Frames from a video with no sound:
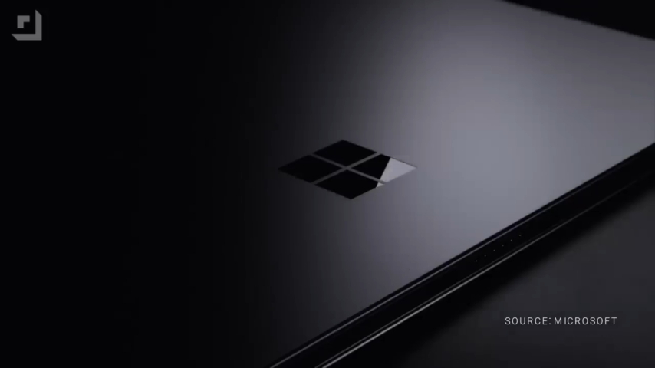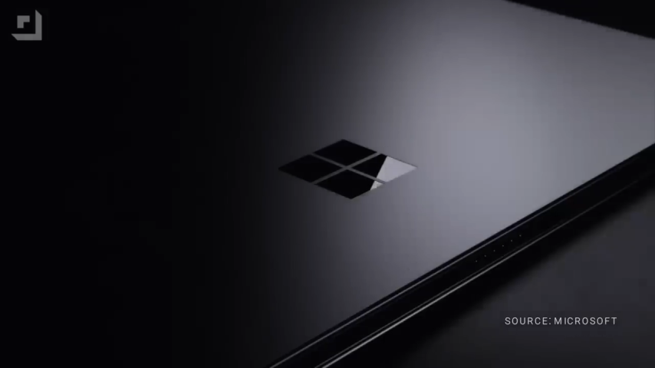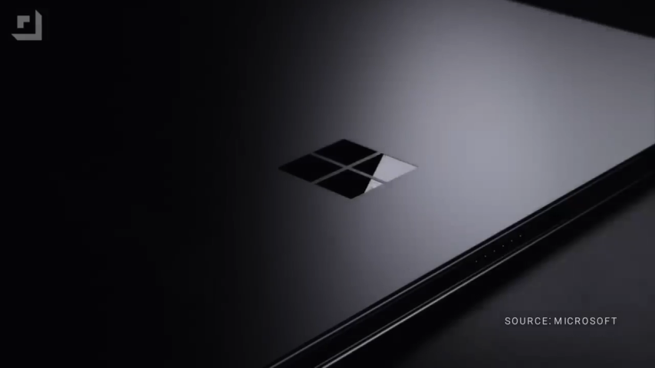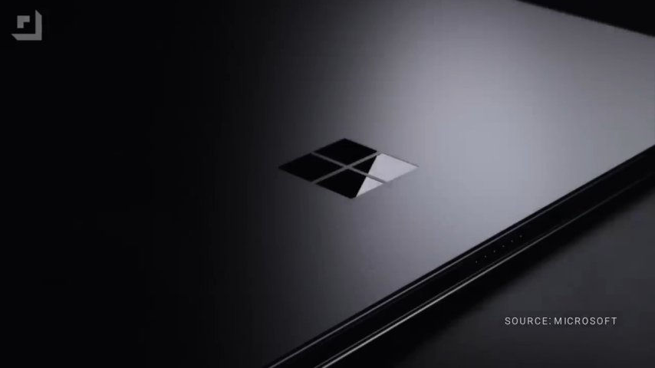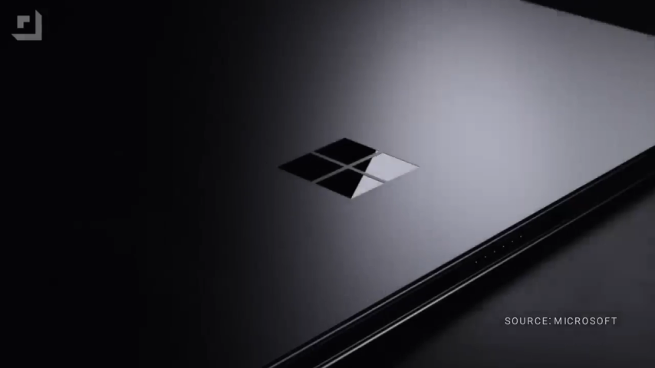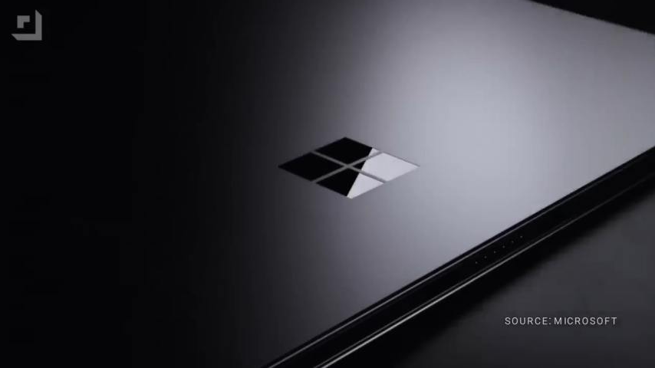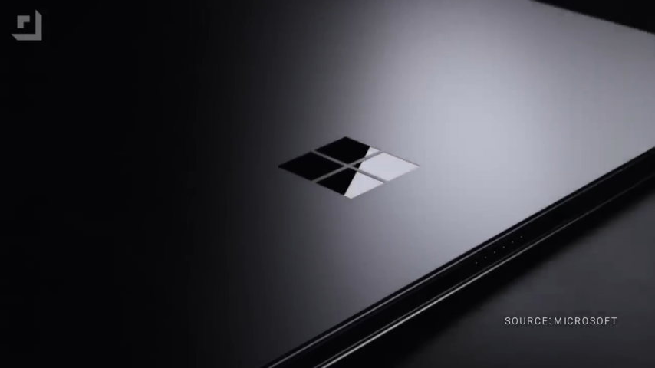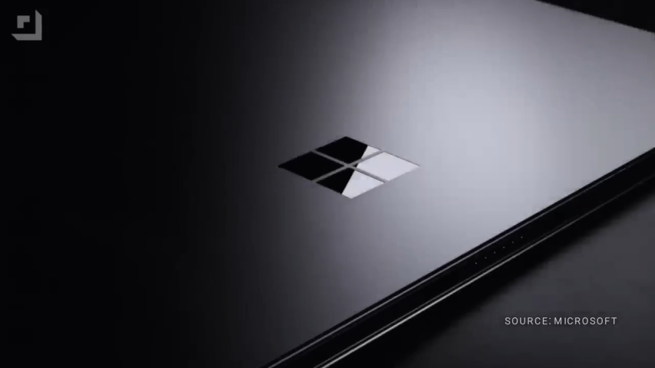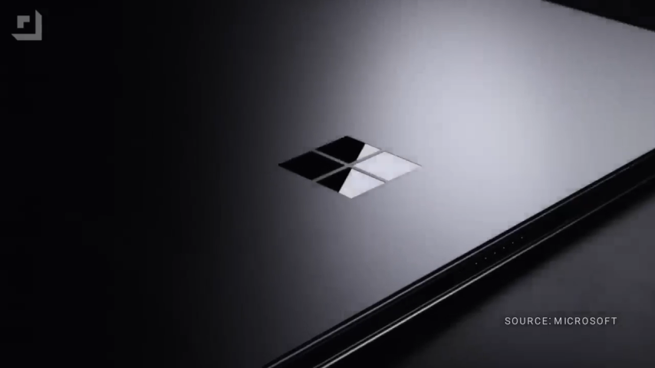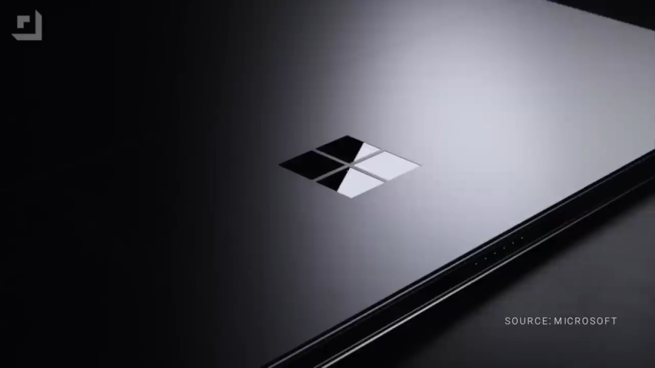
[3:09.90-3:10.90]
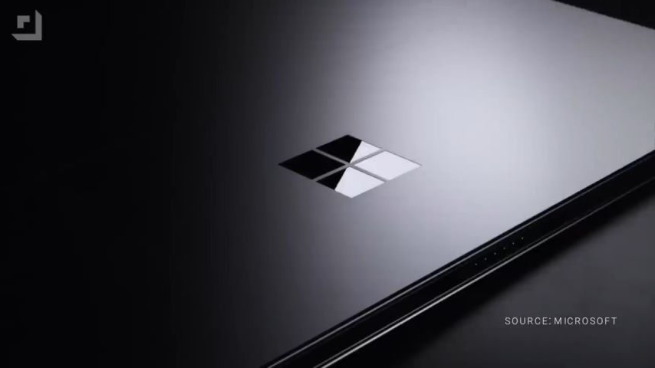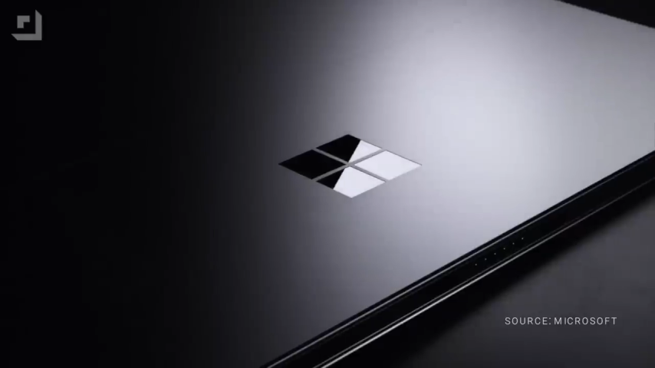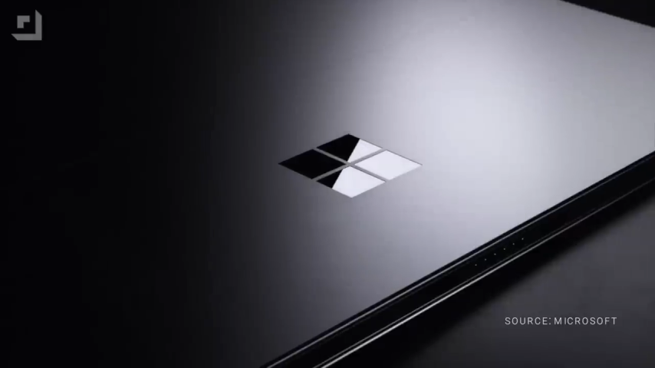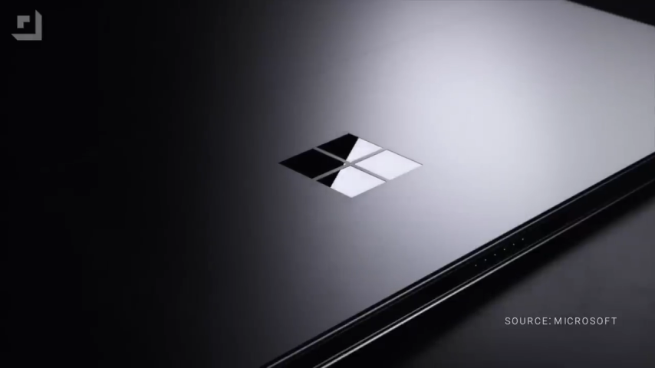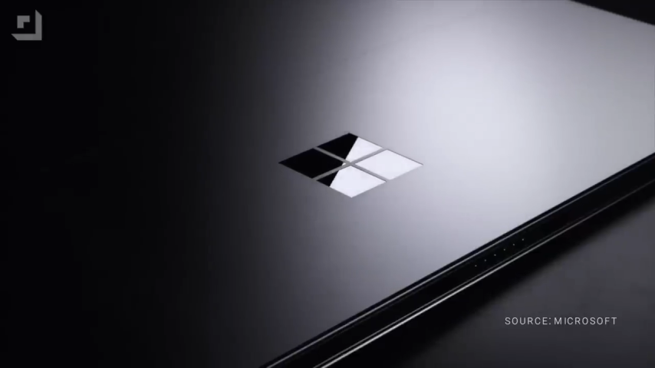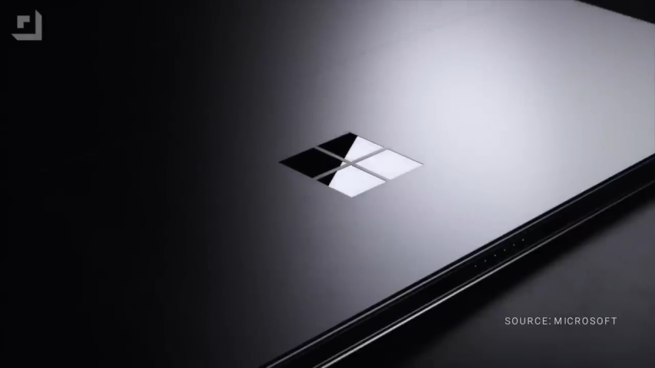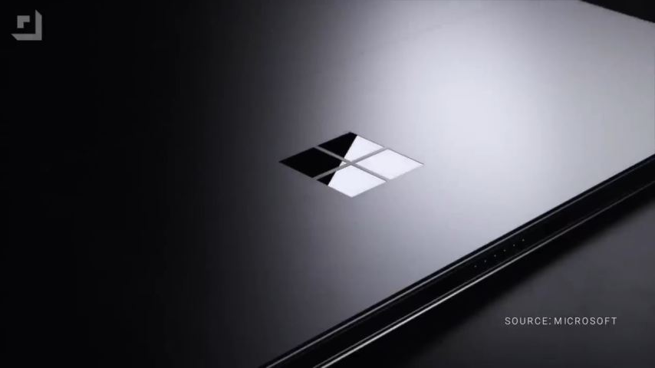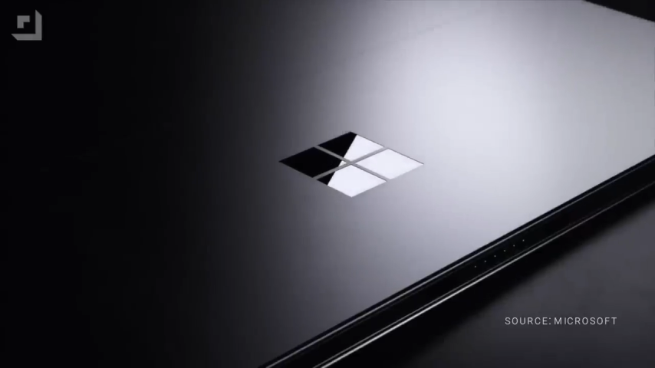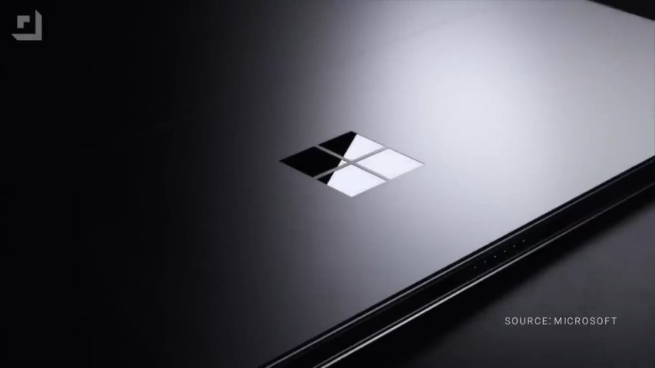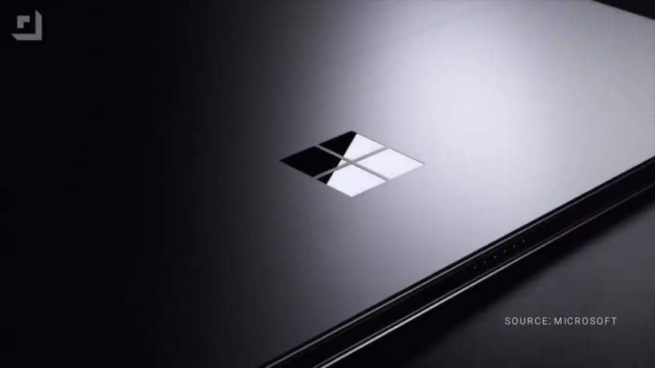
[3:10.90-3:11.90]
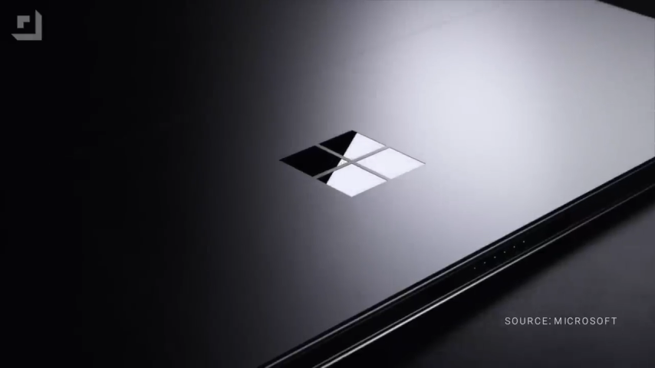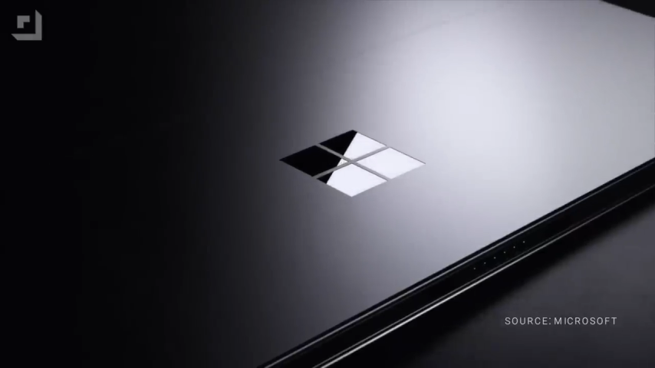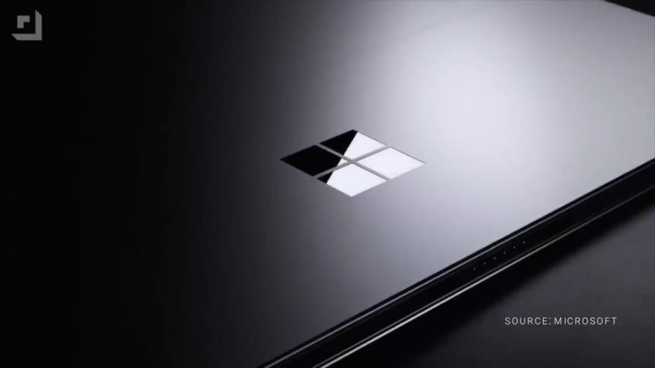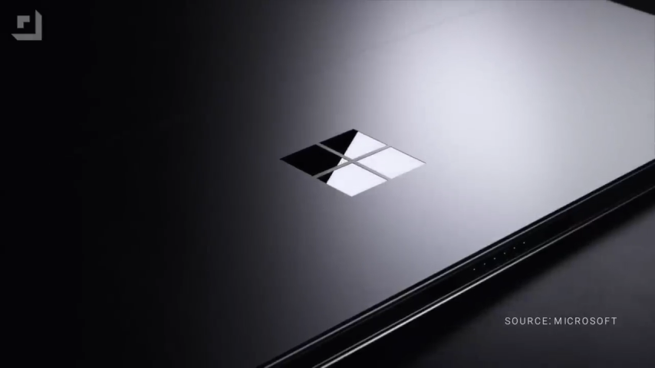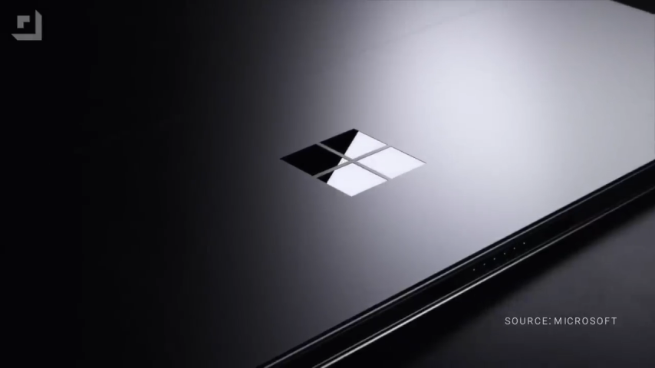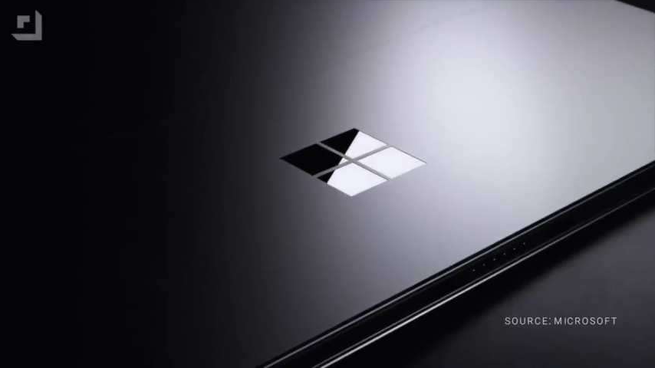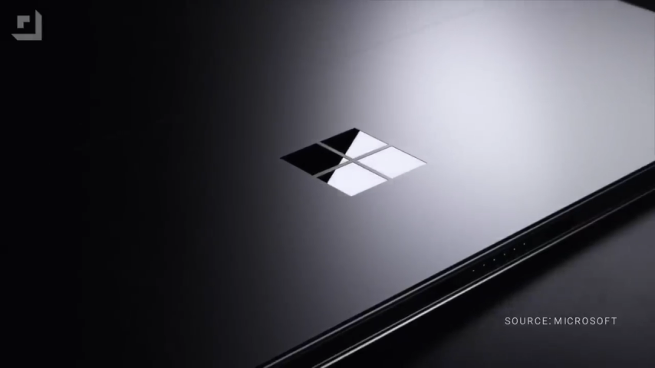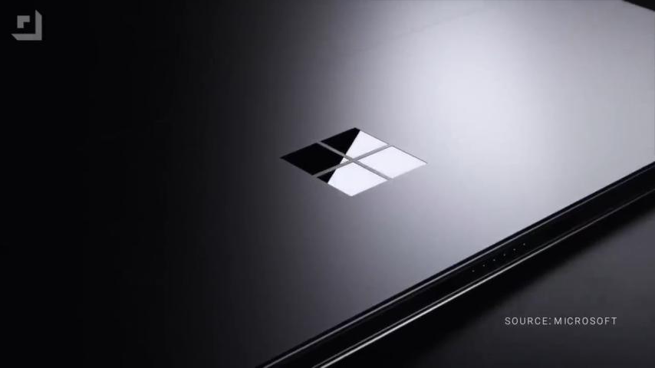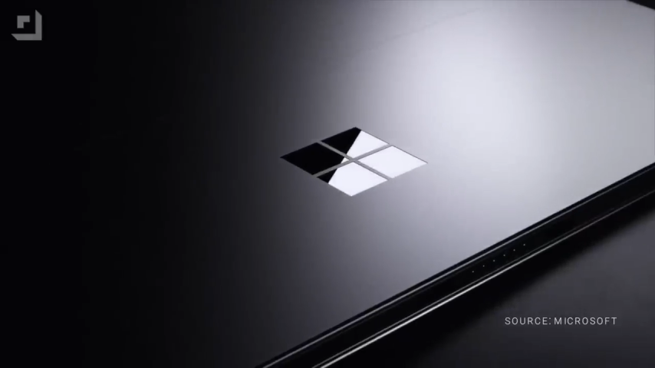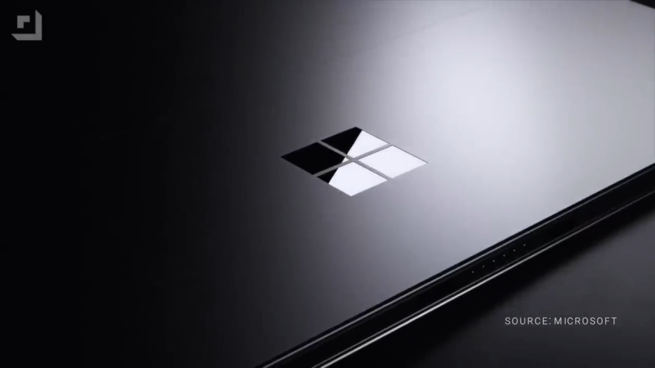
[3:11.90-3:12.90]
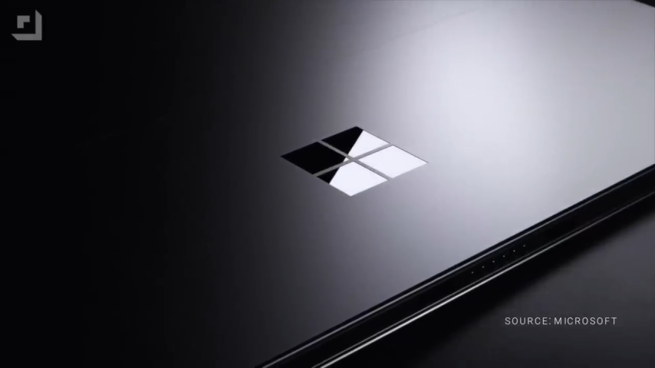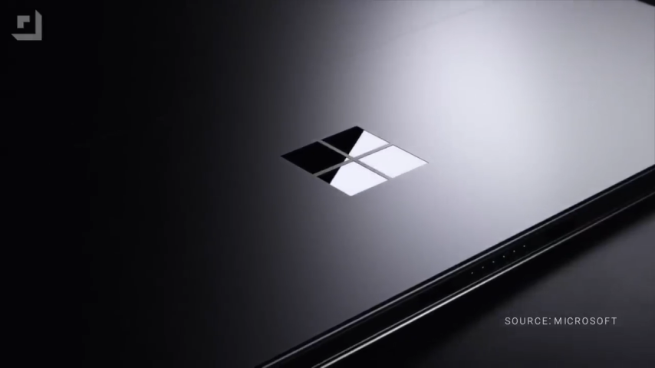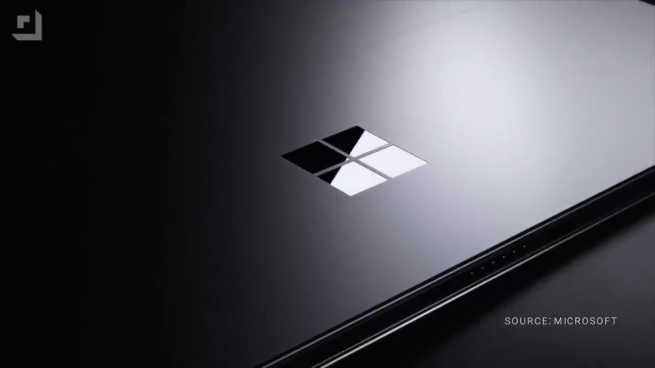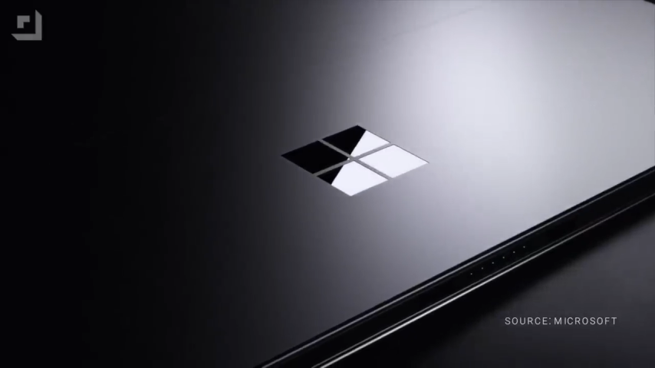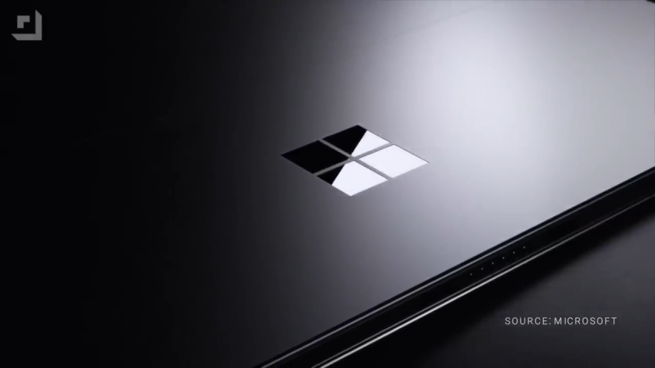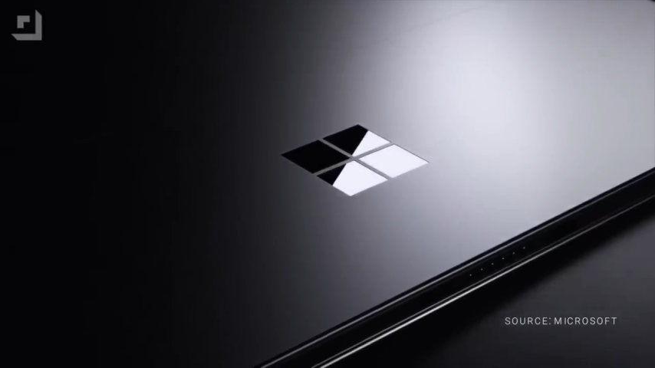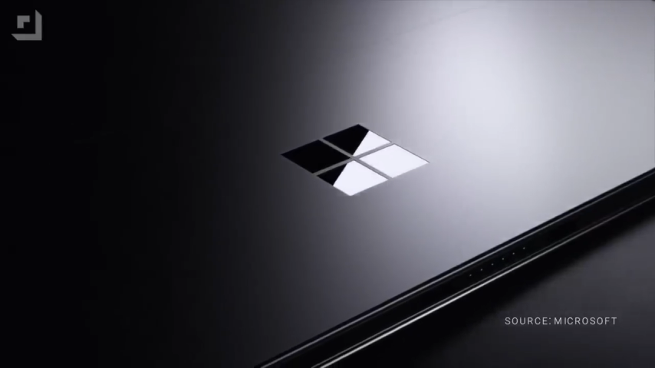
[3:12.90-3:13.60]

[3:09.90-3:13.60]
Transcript: [unreadable: no face in view]